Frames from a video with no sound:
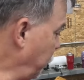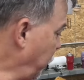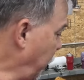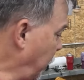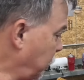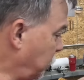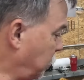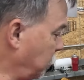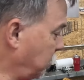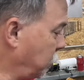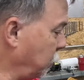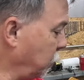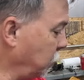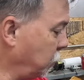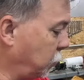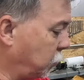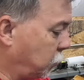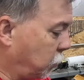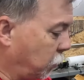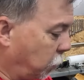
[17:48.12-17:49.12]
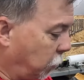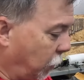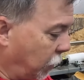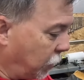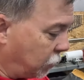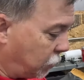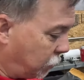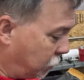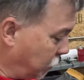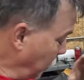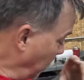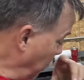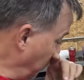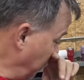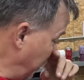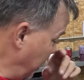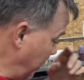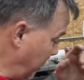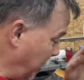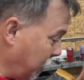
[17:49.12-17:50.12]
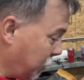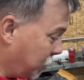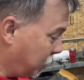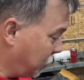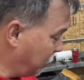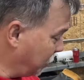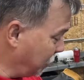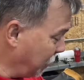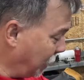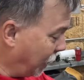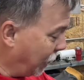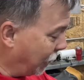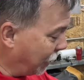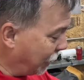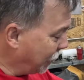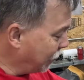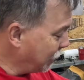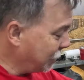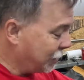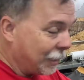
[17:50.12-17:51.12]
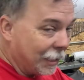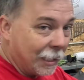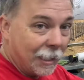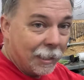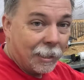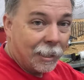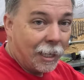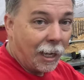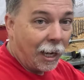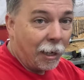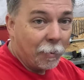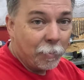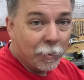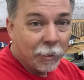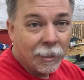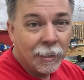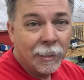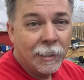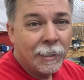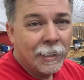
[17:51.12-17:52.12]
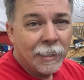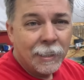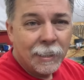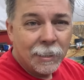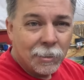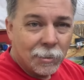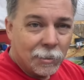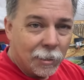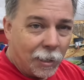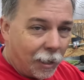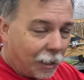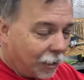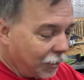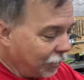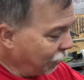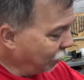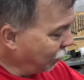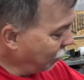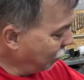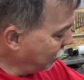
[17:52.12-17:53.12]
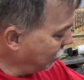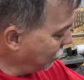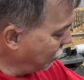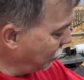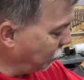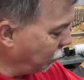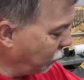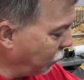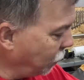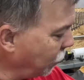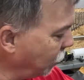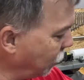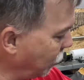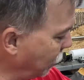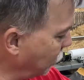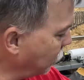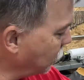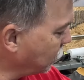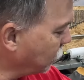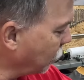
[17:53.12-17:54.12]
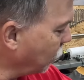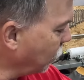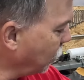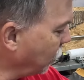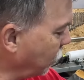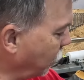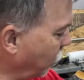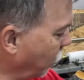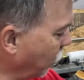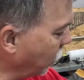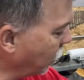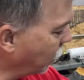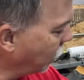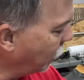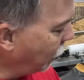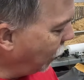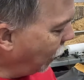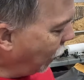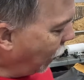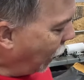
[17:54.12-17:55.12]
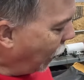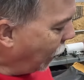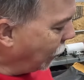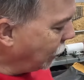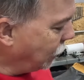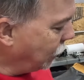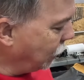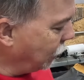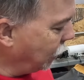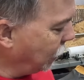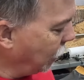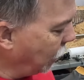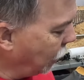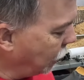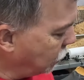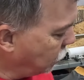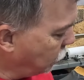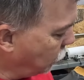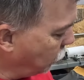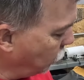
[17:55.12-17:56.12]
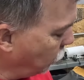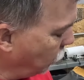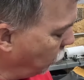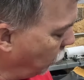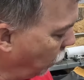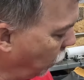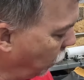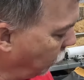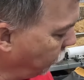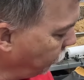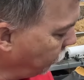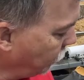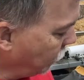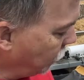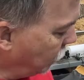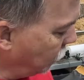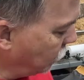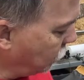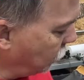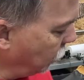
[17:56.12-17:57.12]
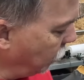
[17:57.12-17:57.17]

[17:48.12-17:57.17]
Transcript: master cylinder's replaced. I mean, this is 9 out of 10 a copy. It's not Honda, but it, will certainly work. I did had to, uh, this